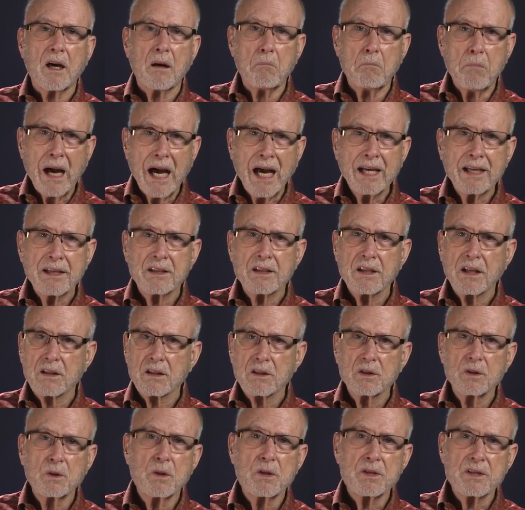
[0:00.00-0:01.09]
A bank
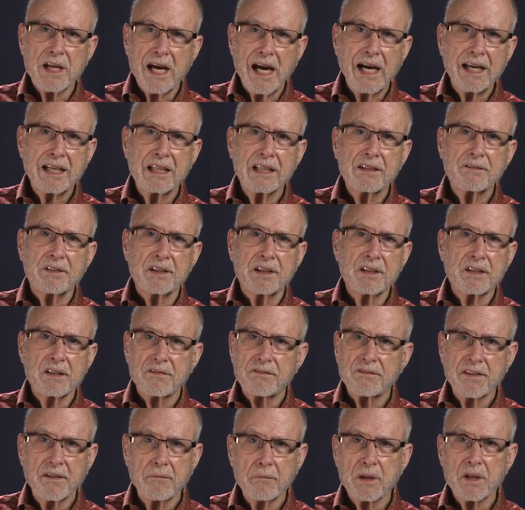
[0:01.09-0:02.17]
teller who is active in the
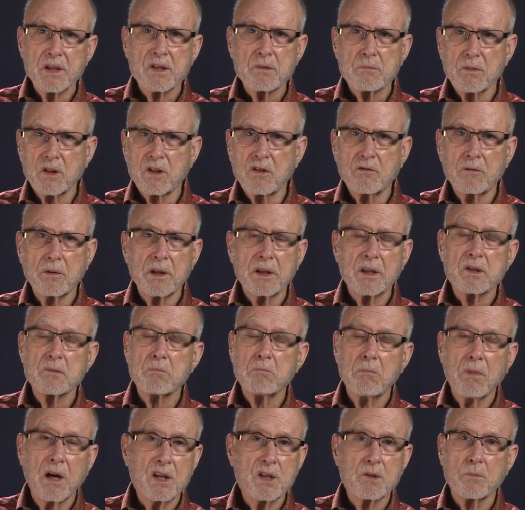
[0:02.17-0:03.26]
feminist movement is
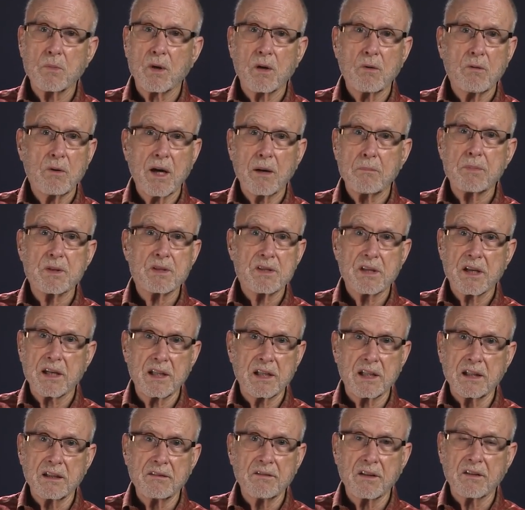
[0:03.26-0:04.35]
much more
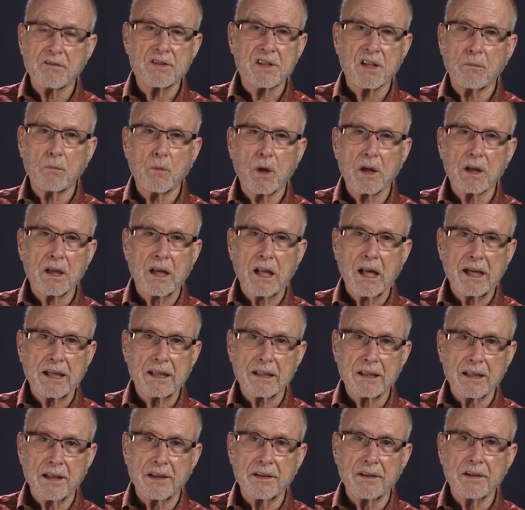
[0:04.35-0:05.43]
representative of someone
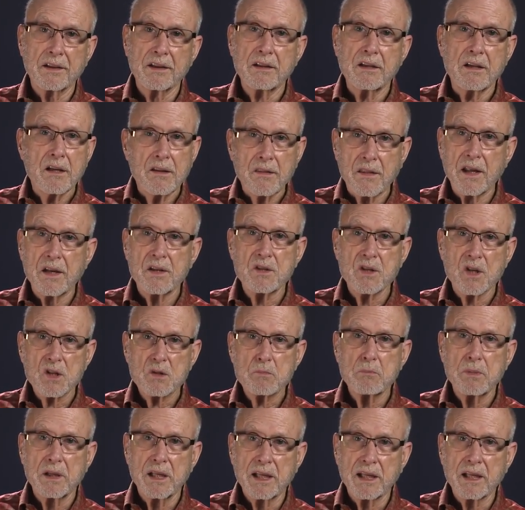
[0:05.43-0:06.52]
like Linda than
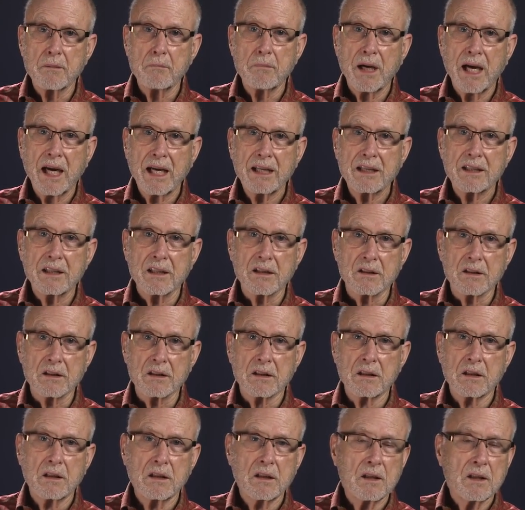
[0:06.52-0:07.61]
just being a bank
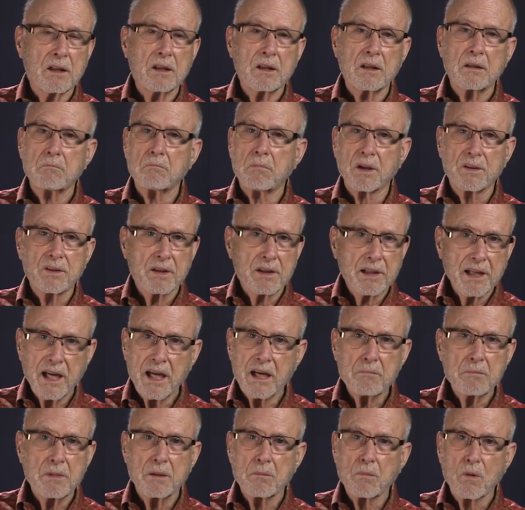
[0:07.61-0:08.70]
teller. But there
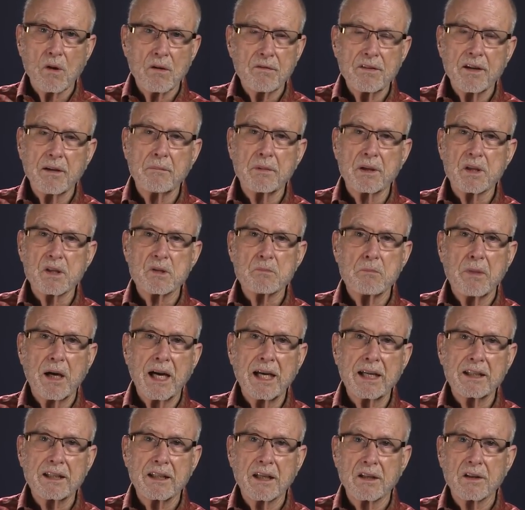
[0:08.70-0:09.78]
can't be more feminist
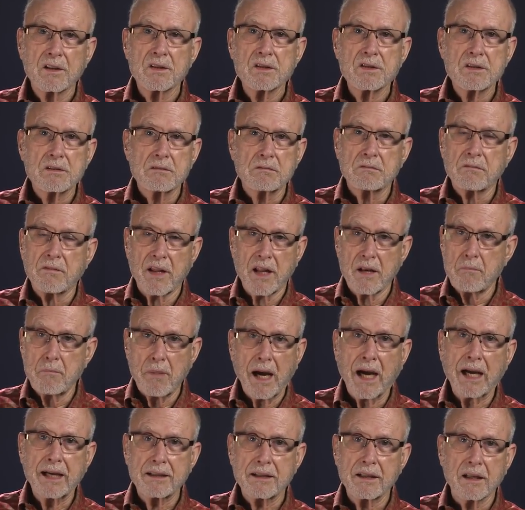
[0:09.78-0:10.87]
bank tellers than
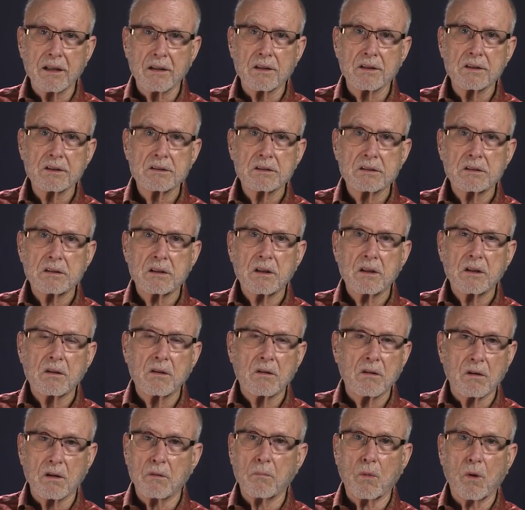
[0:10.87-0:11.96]
bank tellers,
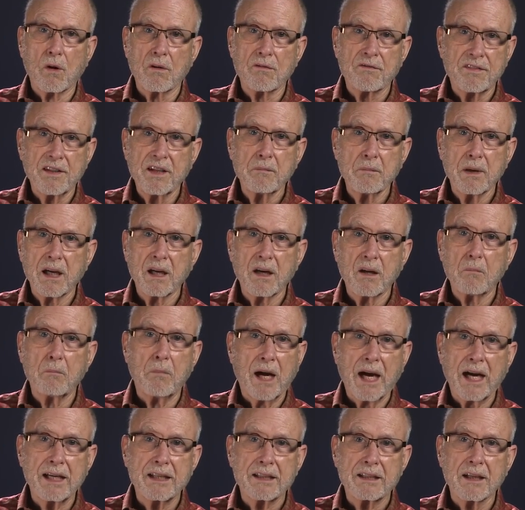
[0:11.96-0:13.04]
or more female
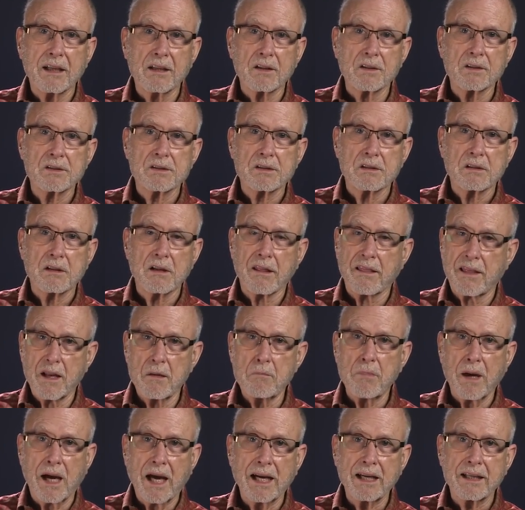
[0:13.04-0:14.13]
bank tellers
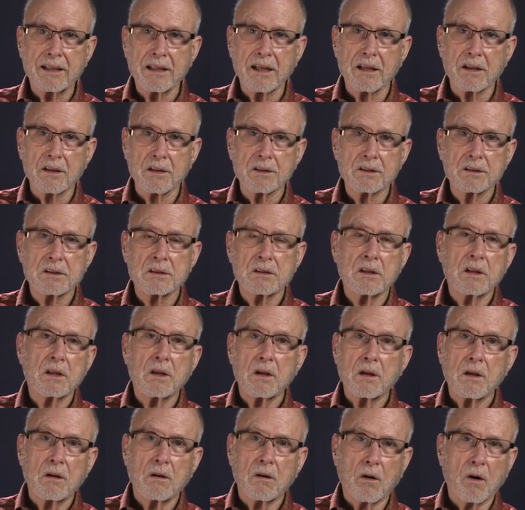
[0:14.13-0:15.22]
than bank tellers,
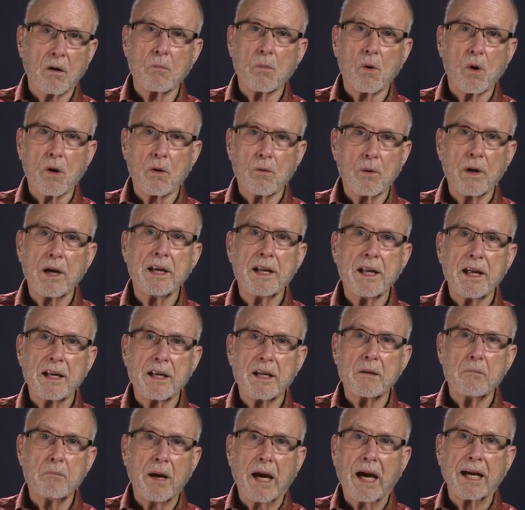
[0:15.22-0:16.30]
or more
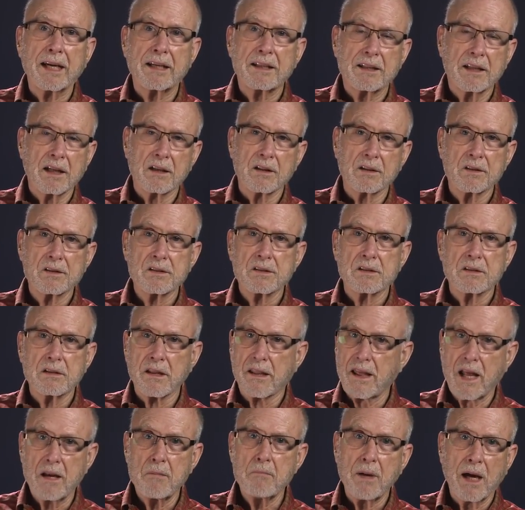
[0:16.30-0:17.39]
redheaded bank tellers
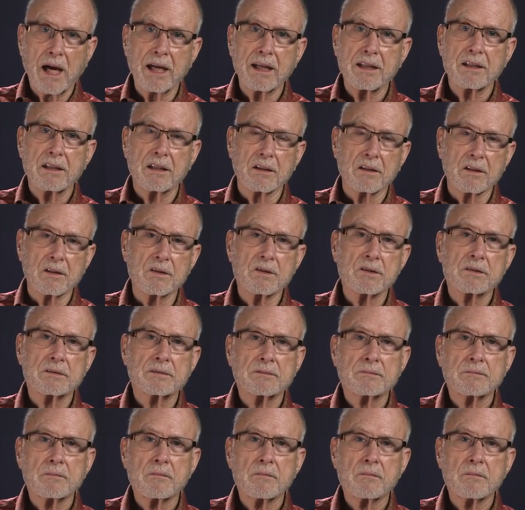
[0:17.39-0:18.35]
than bank tellers.